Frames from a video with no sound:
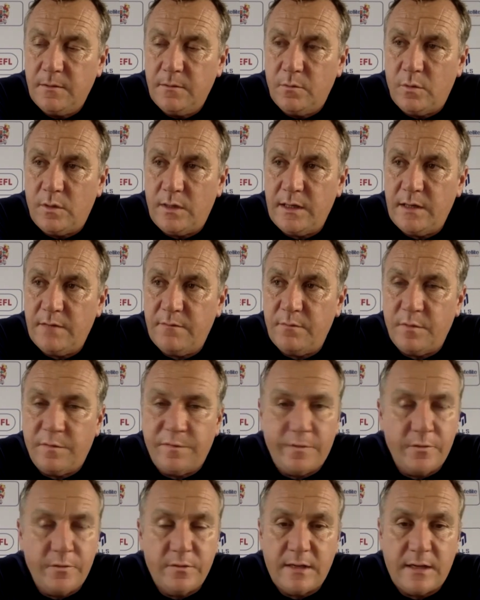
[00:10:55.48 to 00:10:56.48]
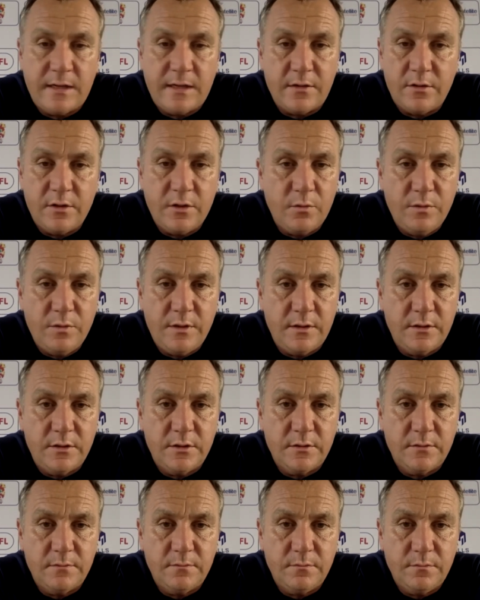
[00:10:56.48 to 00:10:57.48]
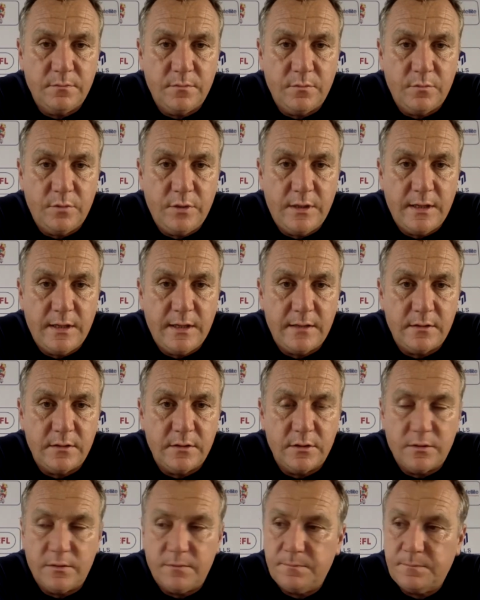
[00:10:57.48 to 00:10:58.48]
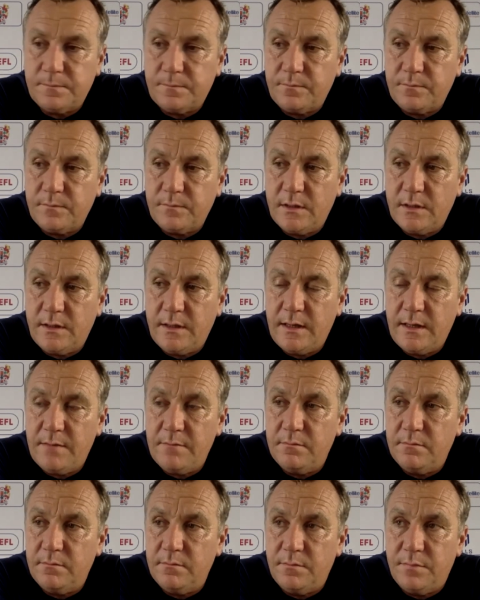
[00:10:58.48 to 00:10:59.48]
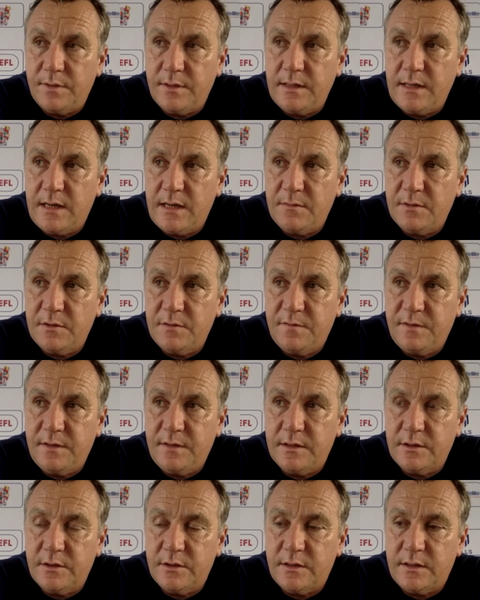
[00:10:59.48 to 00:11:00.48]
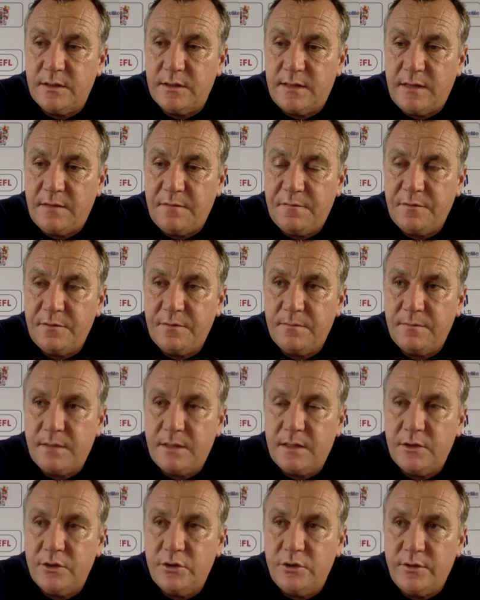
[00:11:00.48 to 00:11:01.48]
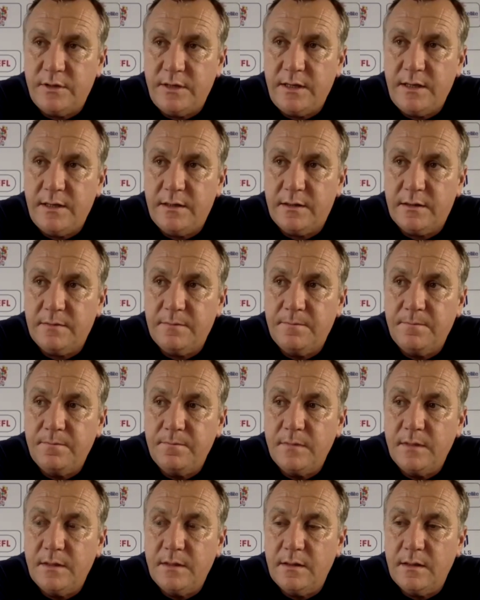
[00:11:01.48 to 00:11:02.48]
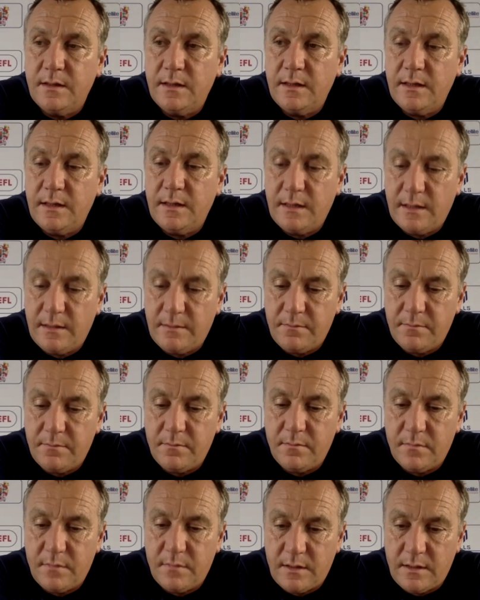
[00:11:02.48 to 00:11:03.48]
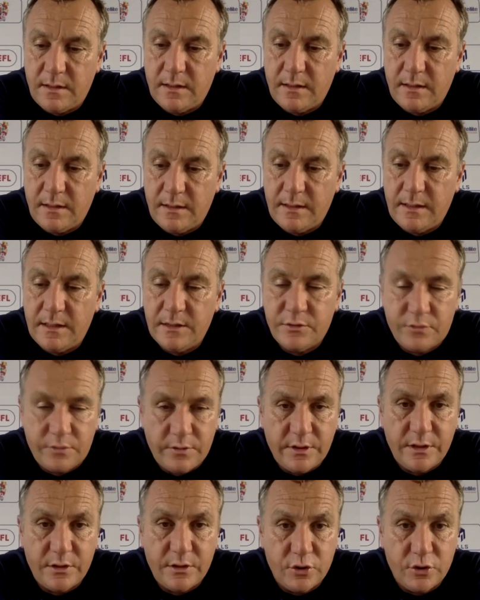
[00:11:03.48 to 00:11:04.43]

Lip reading: why haven't we found that in other weekends? But the atmosphere is different, is unique, and it is really